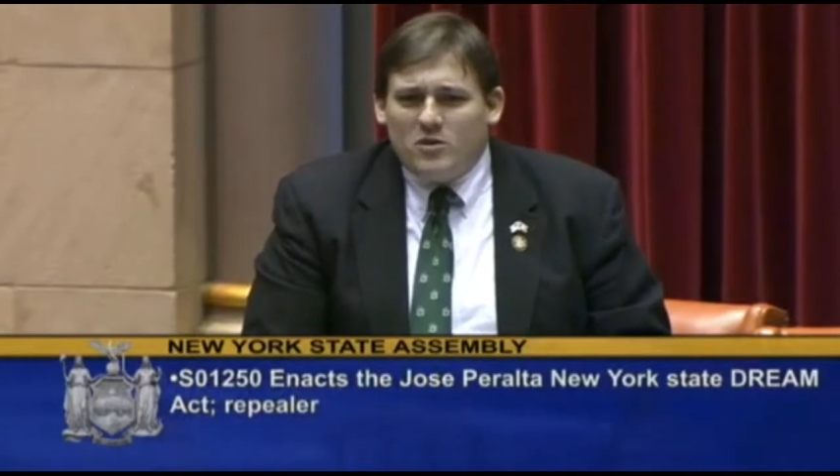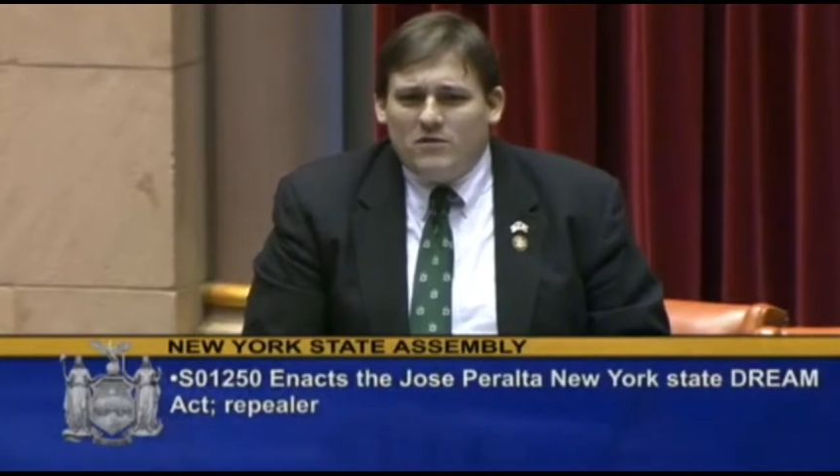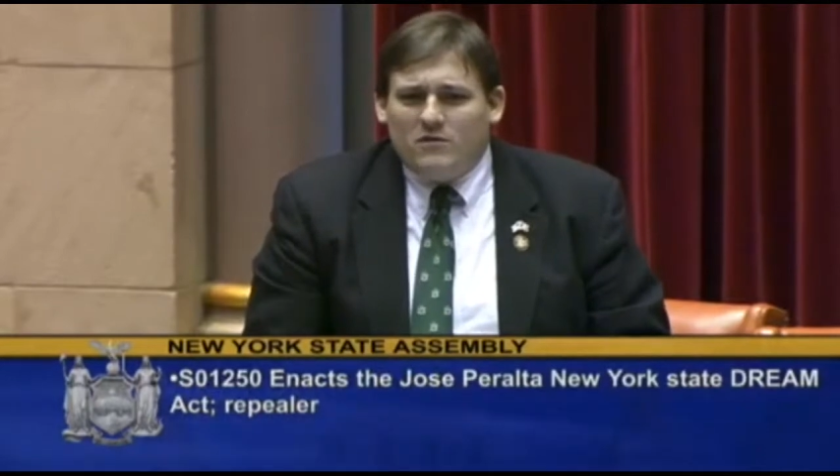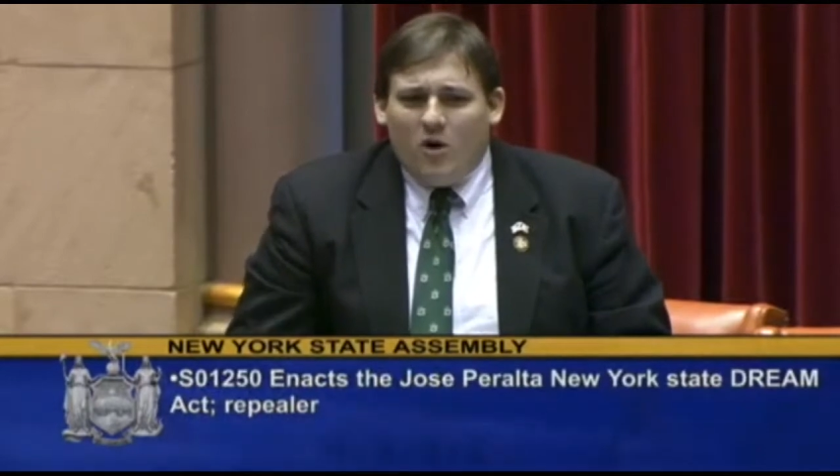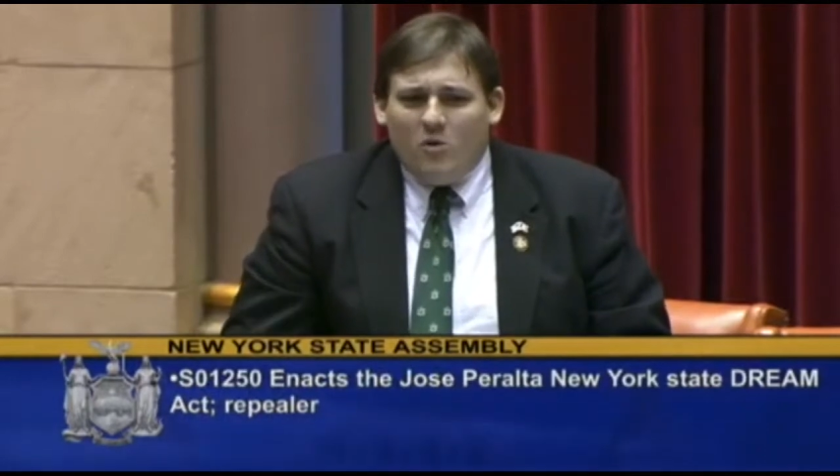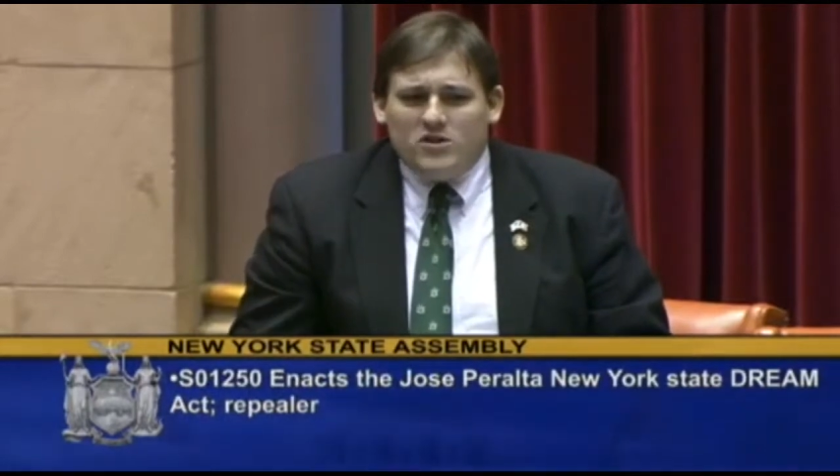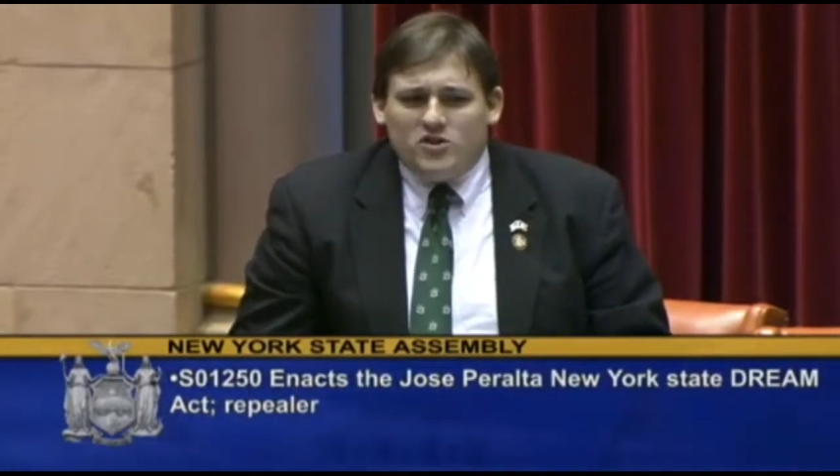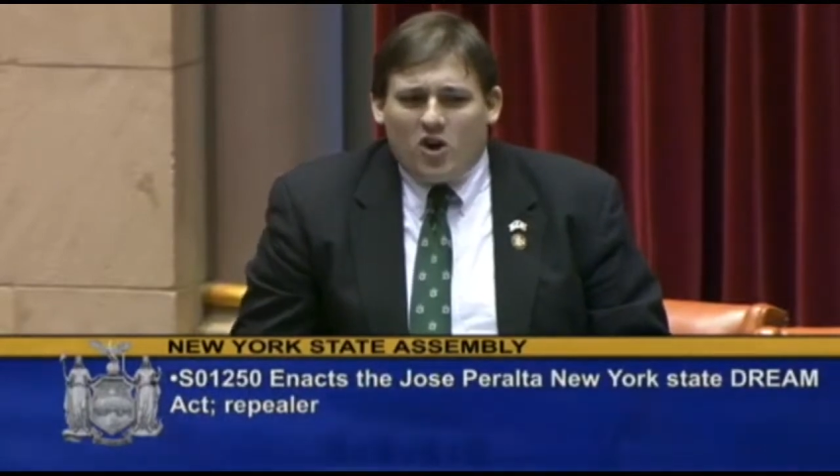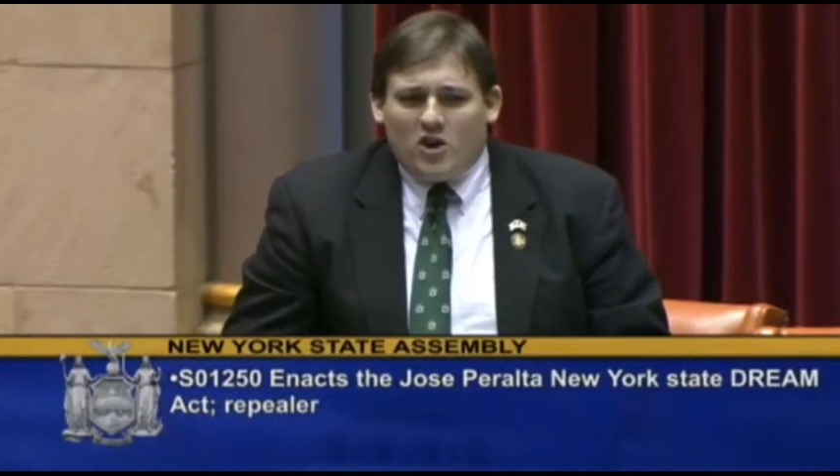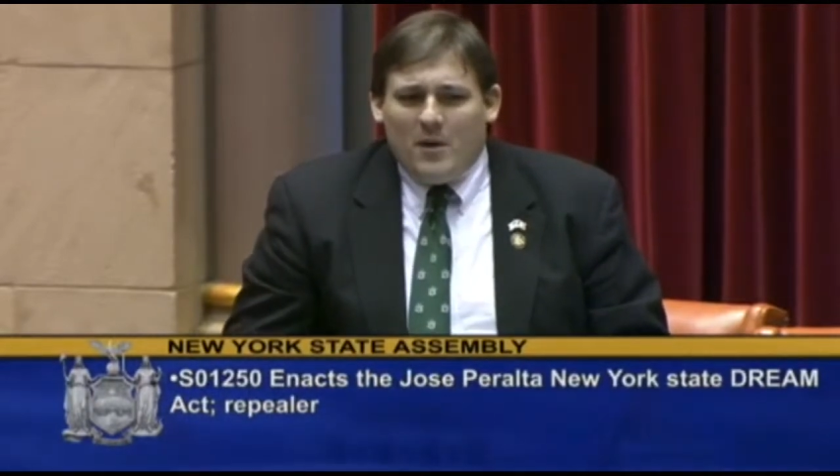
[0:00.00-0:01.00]
we've always
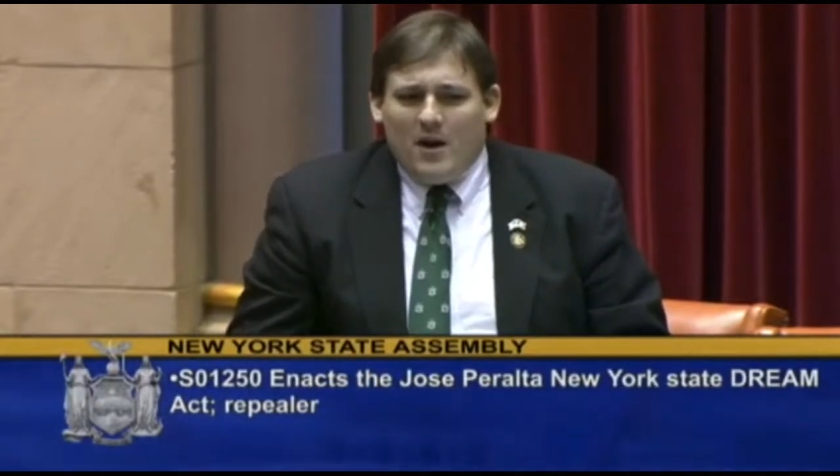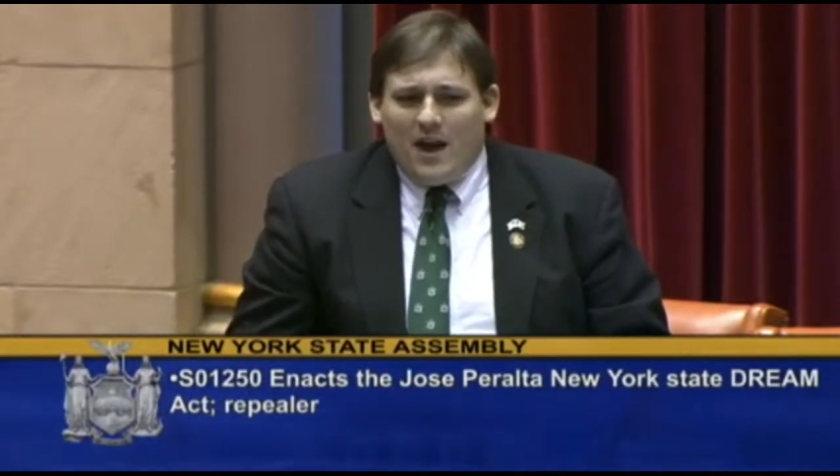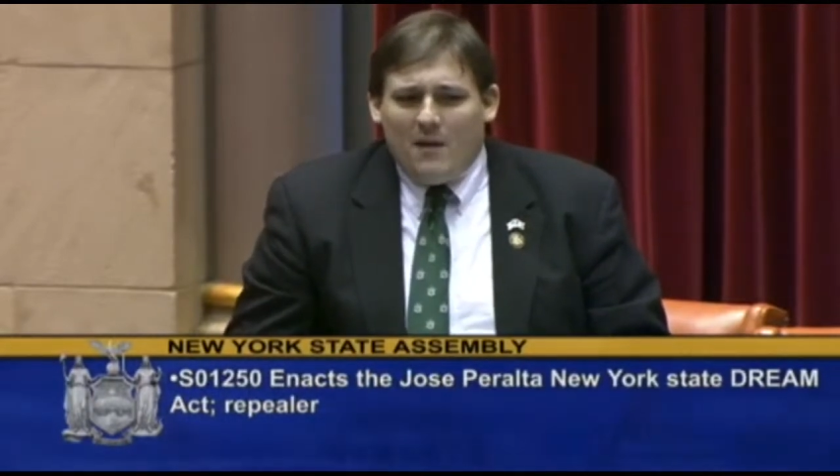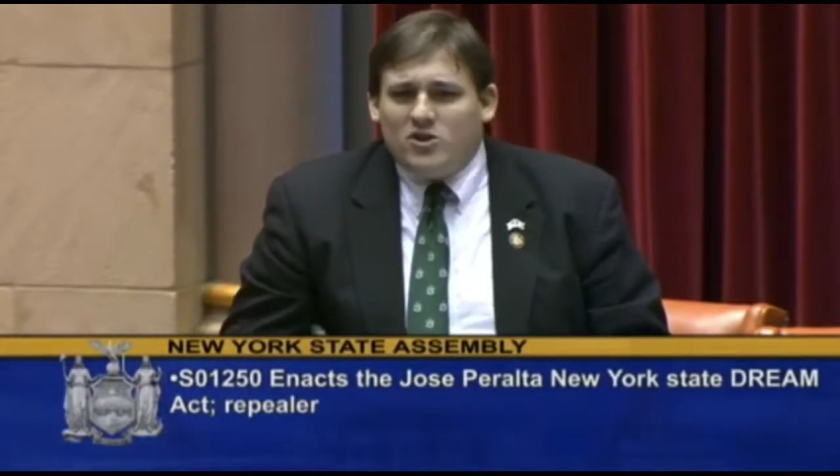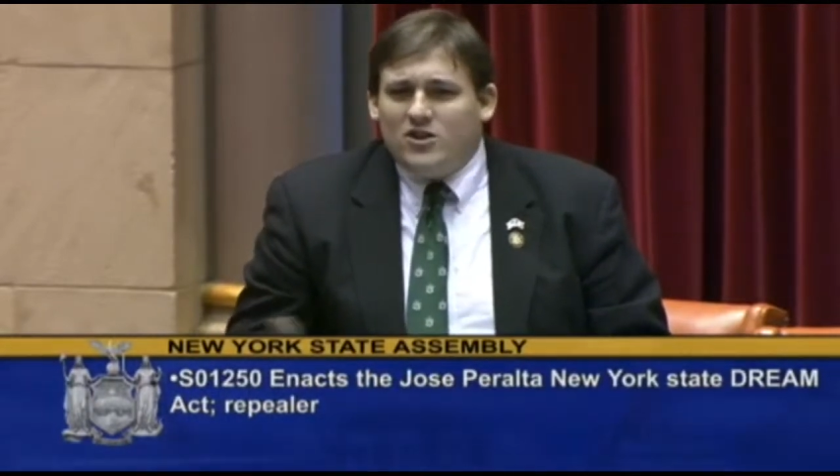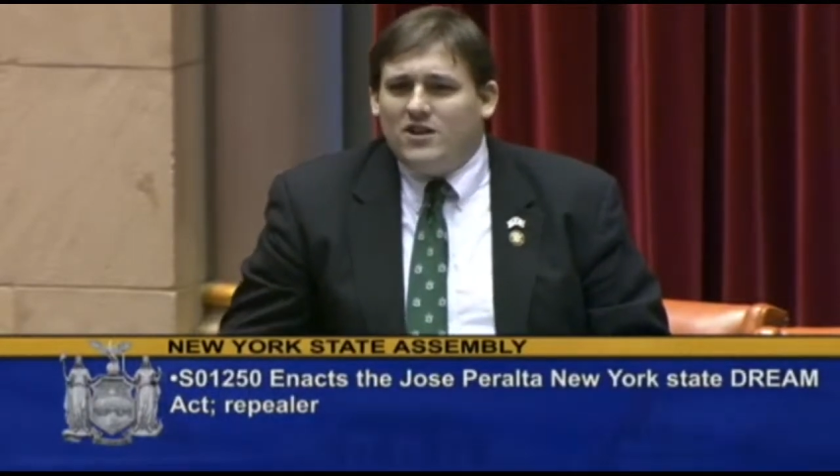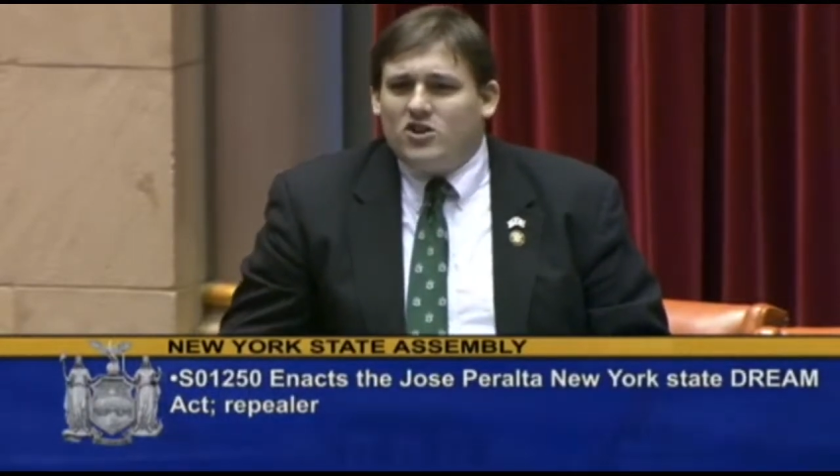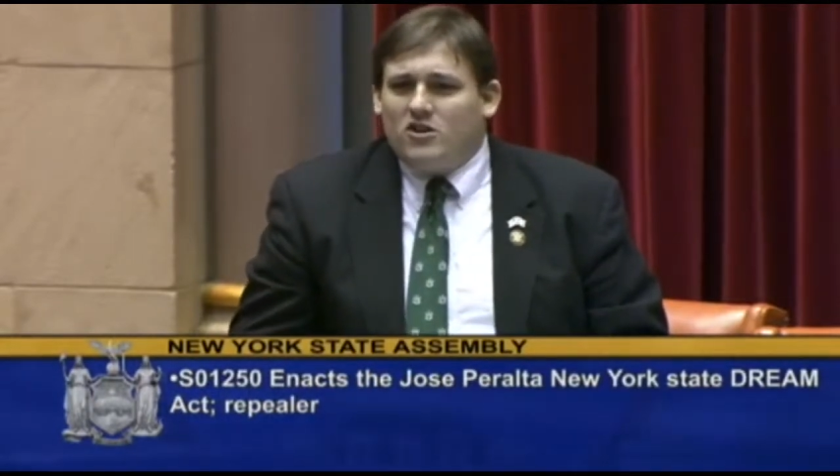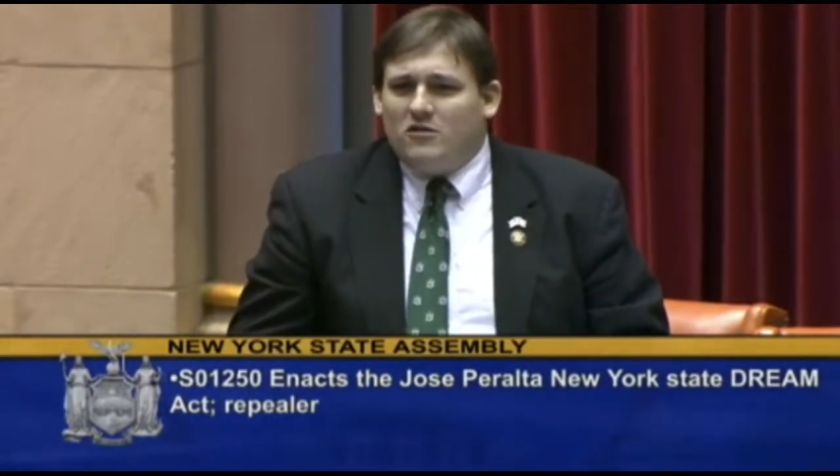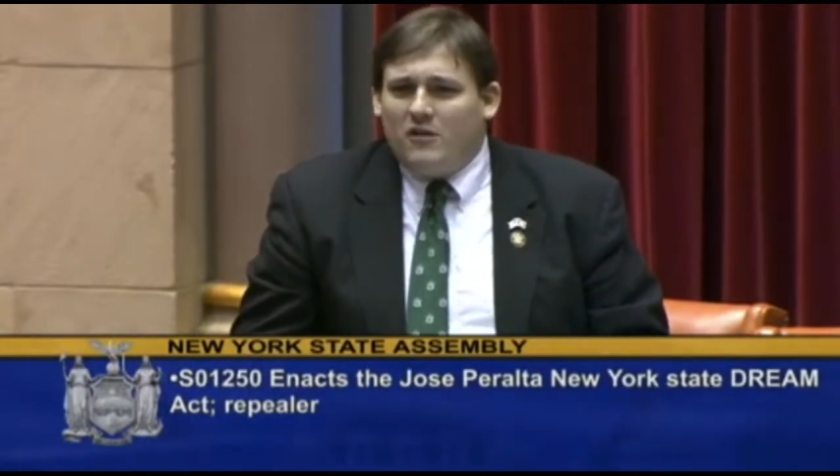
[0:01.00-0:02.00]
talked about how much
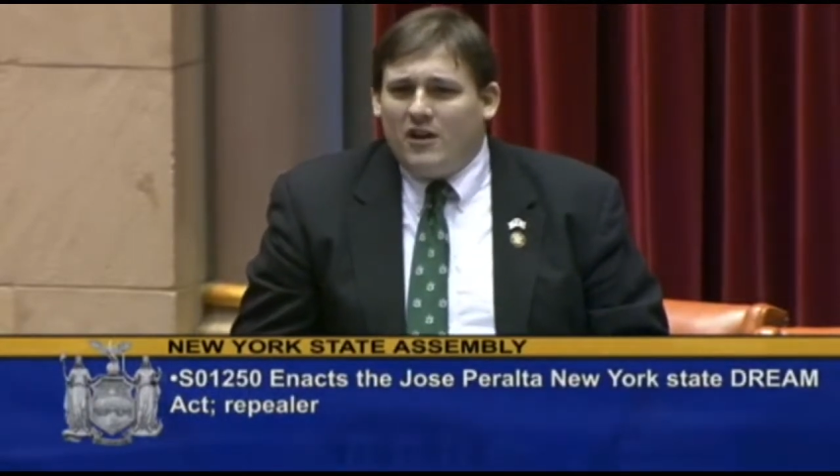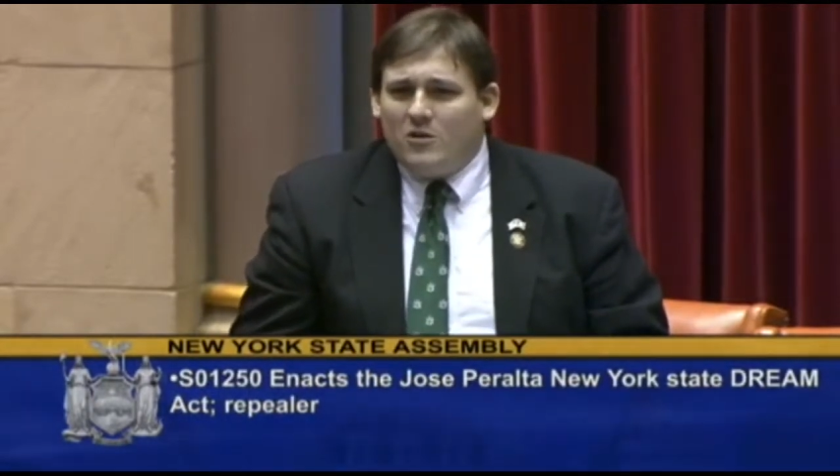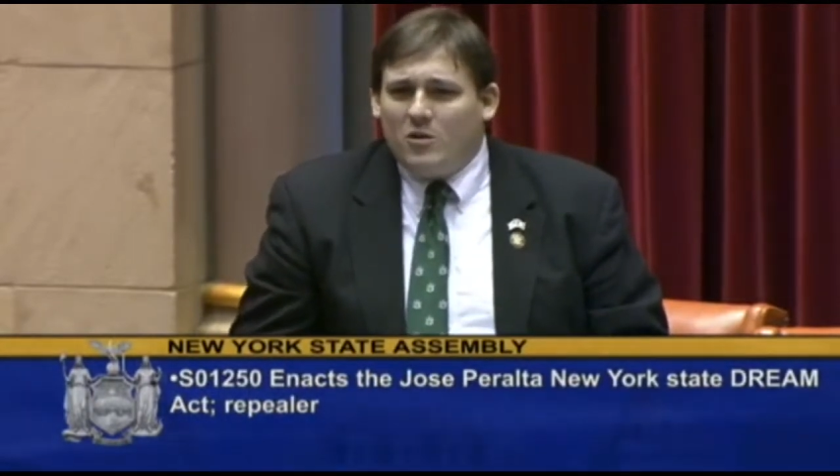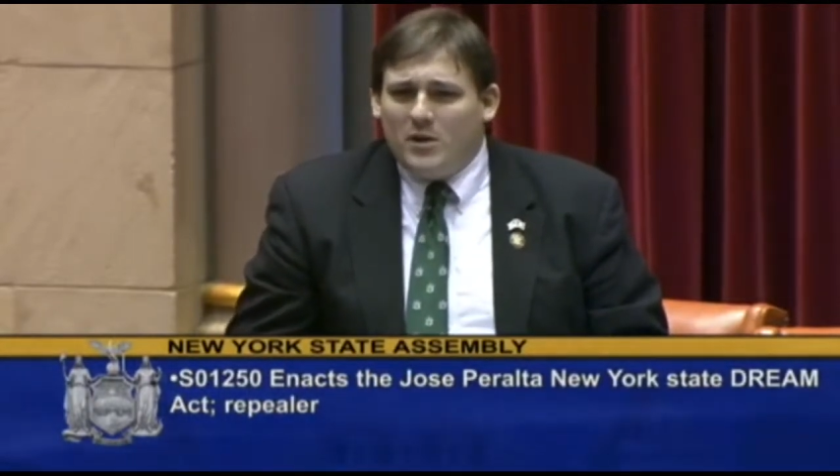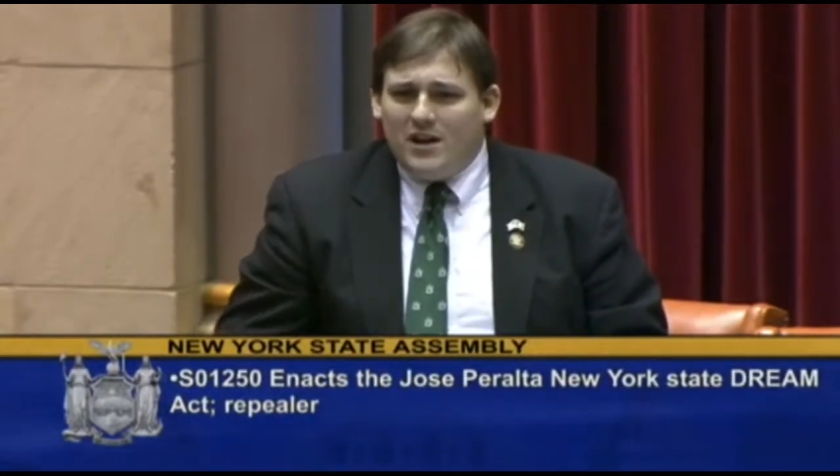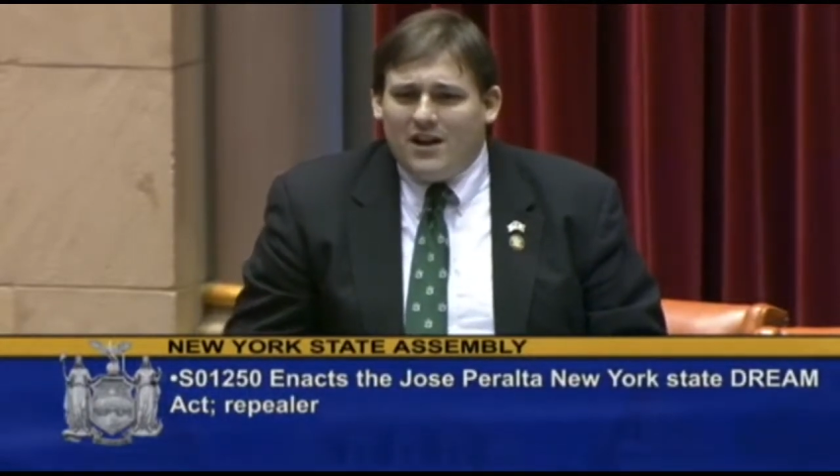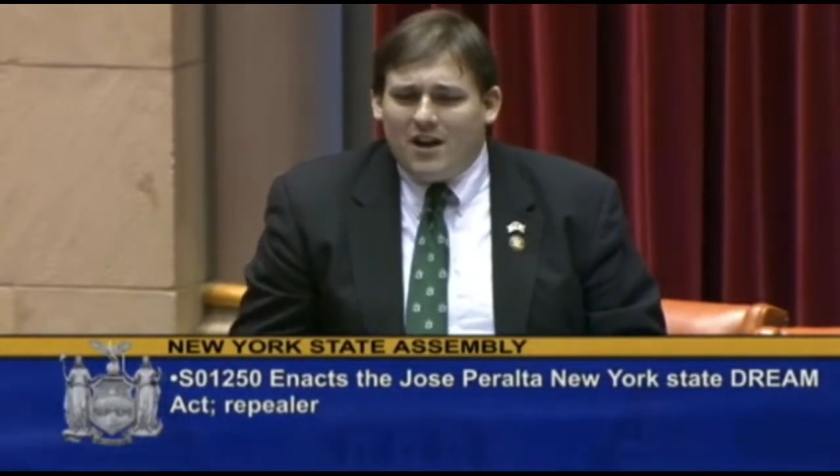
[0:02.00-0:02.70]
additional funding will be needed.